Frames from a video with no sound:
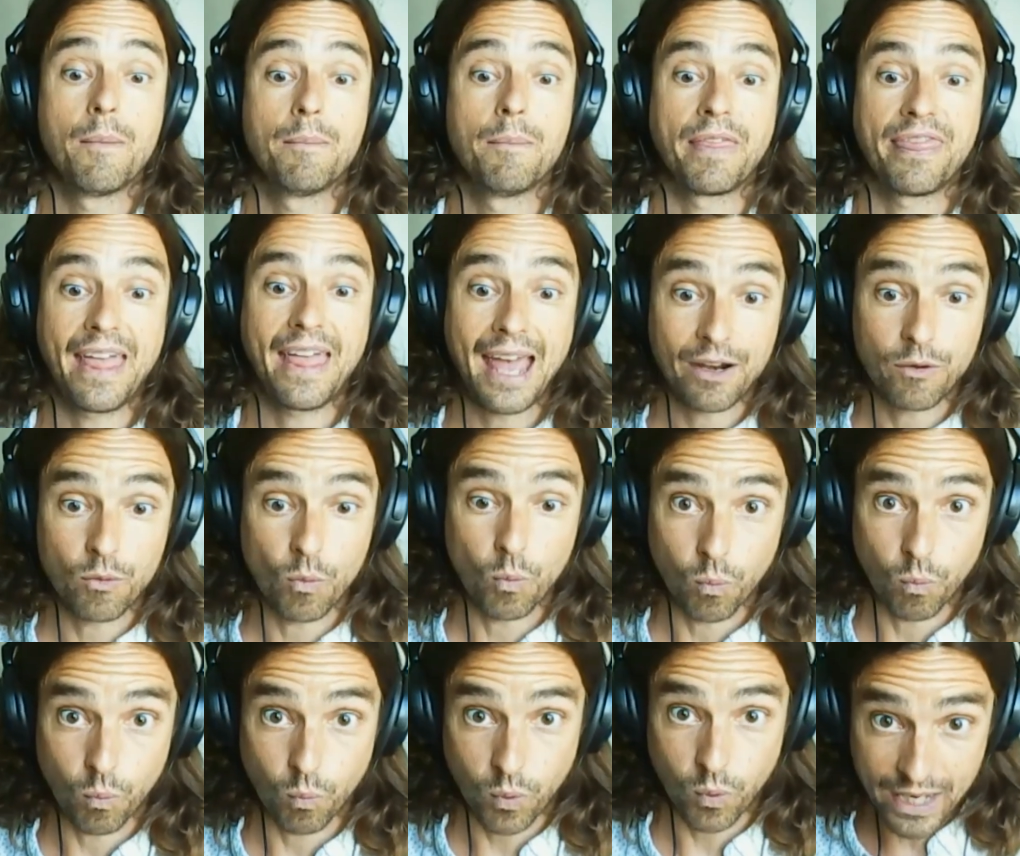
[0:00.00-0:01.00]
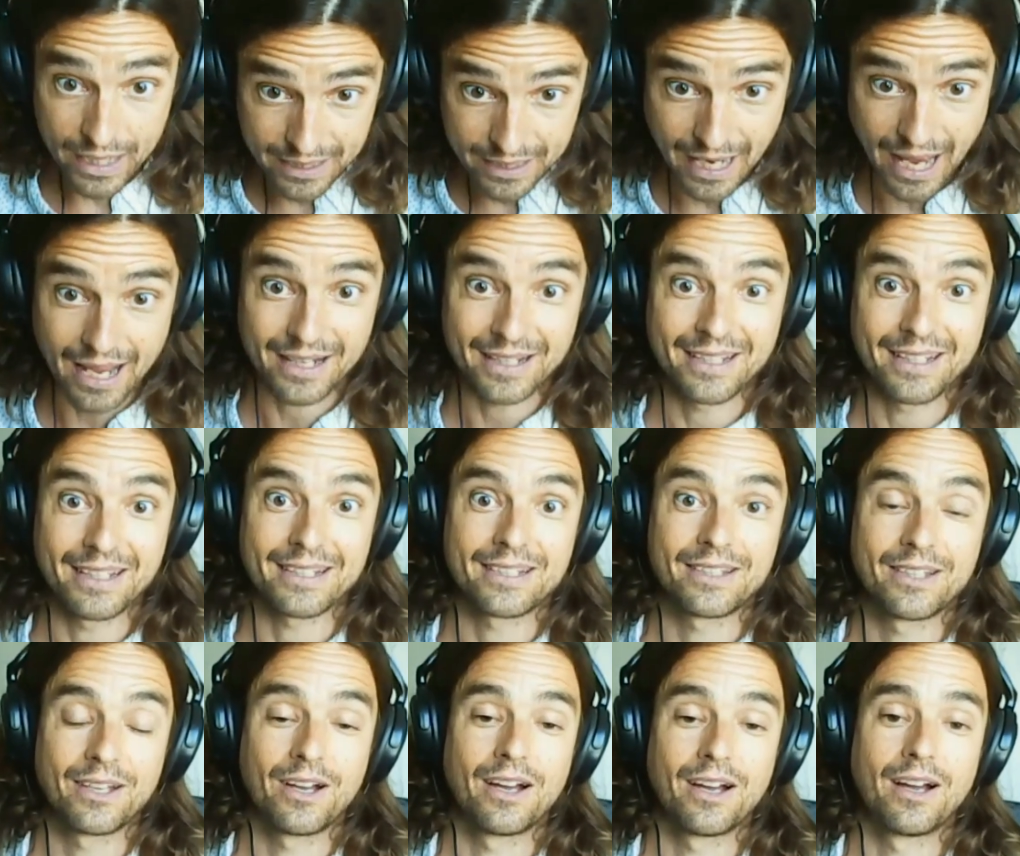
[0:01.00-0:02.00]
But then we
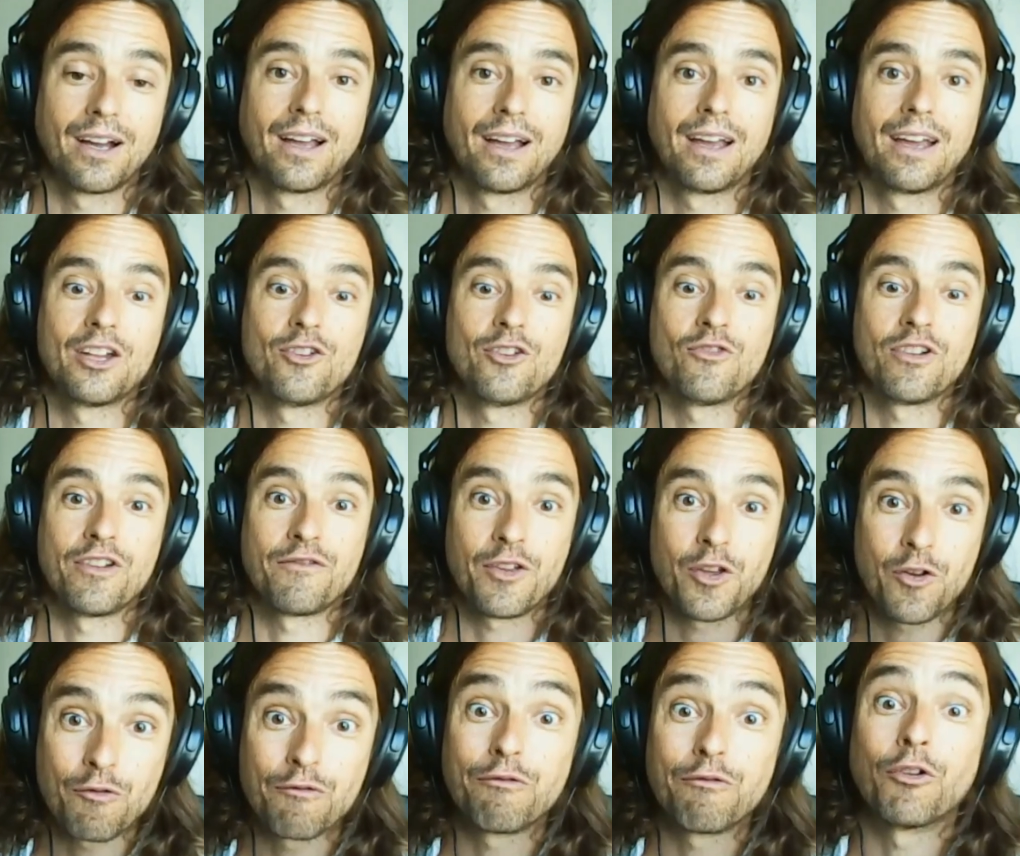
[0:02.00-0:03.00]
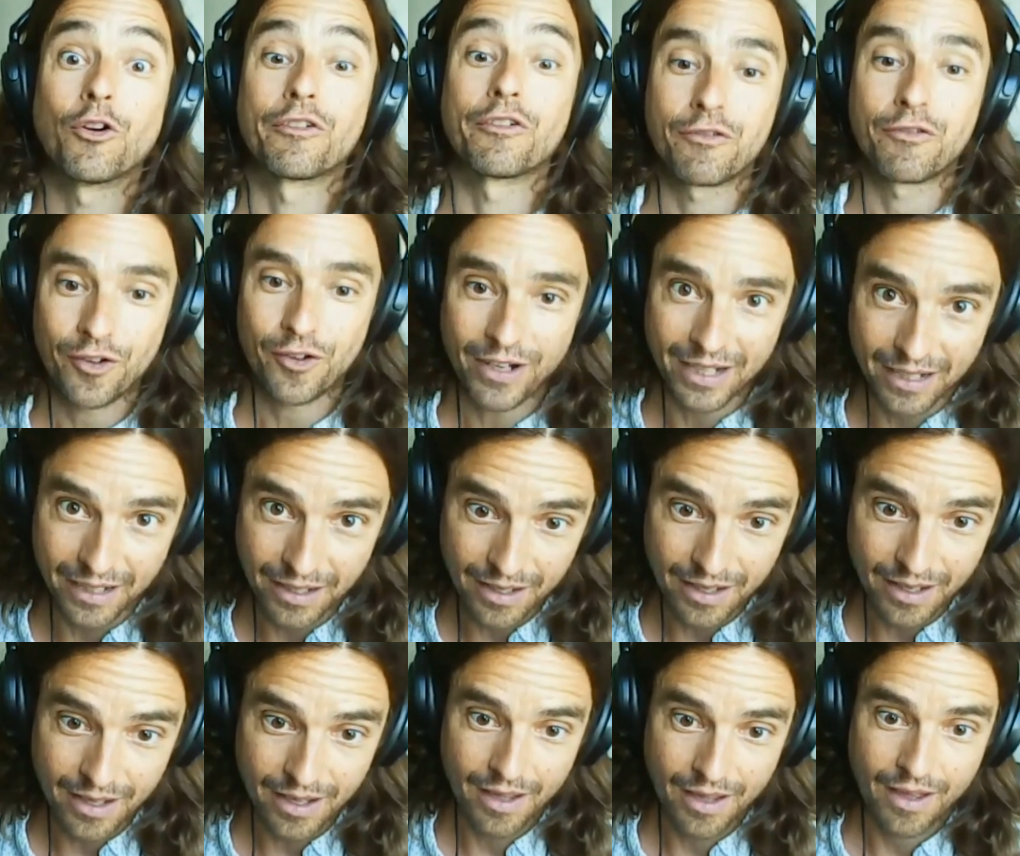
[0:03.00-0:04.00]
scientists review for
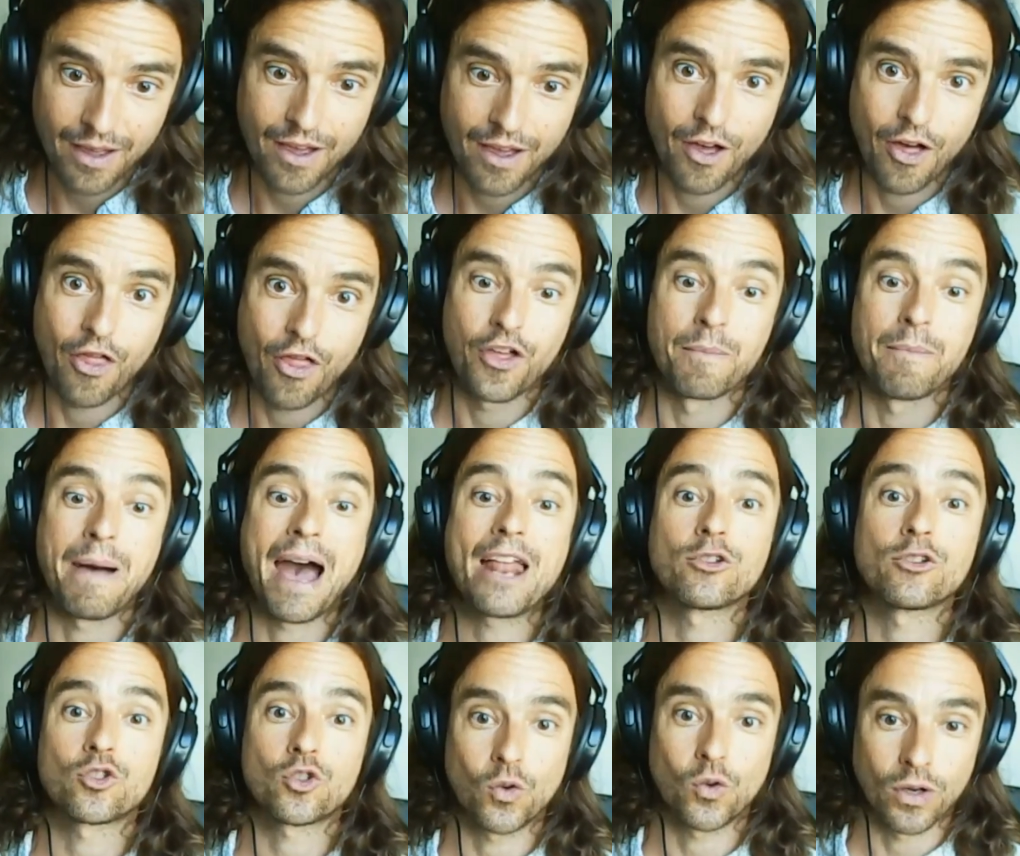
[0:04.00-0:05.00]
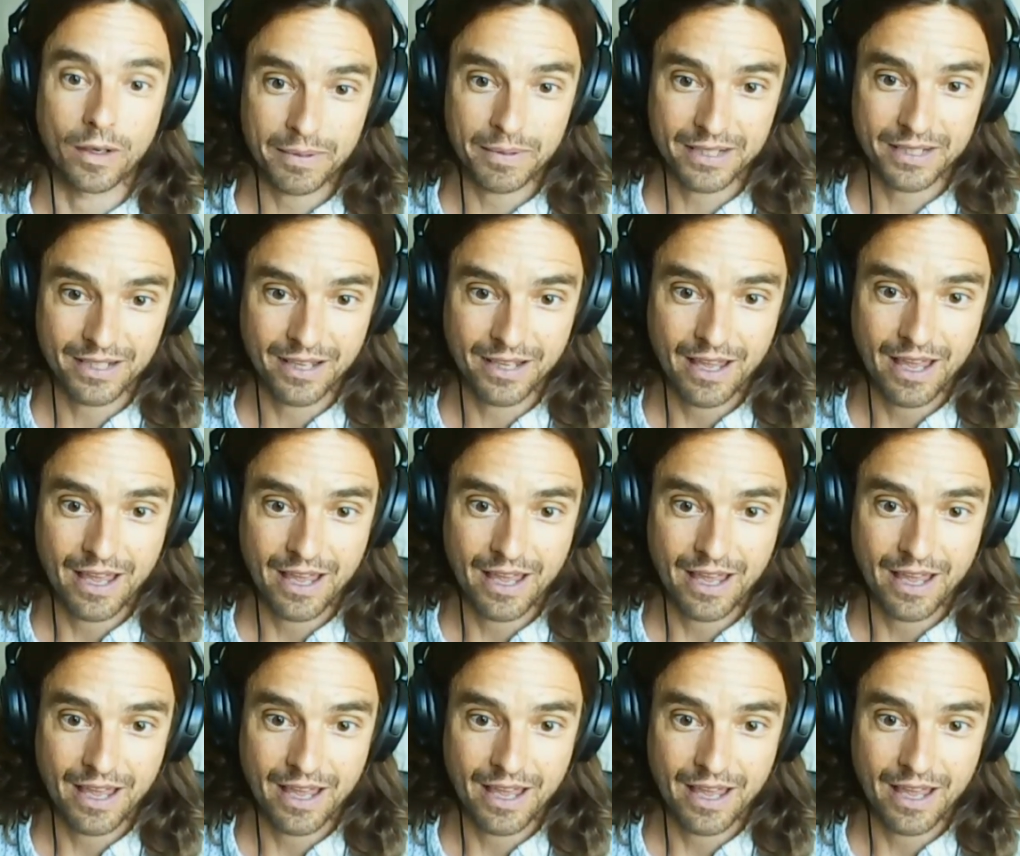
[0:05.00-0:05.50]
free the manuscripts.